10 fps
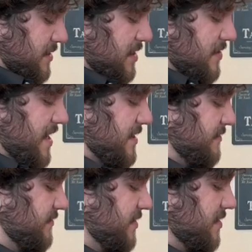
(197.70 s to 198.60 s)
Don't
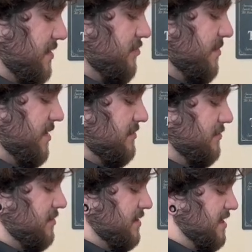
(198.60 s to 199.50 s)
have the equipment
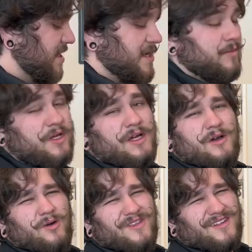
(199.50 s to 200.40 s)
or the time
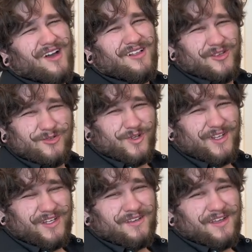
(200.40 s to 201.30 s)
or the knowledge
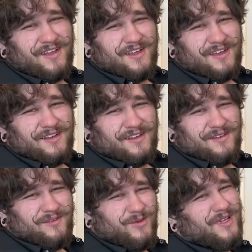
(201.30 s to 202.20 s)
really.
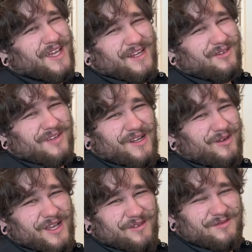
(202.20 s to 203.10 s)
Really, I don't, I
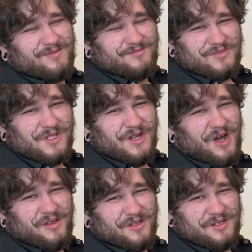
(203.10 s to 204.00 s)
don't have the
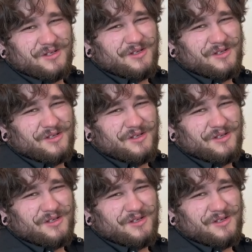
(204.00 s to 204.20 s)
knowledge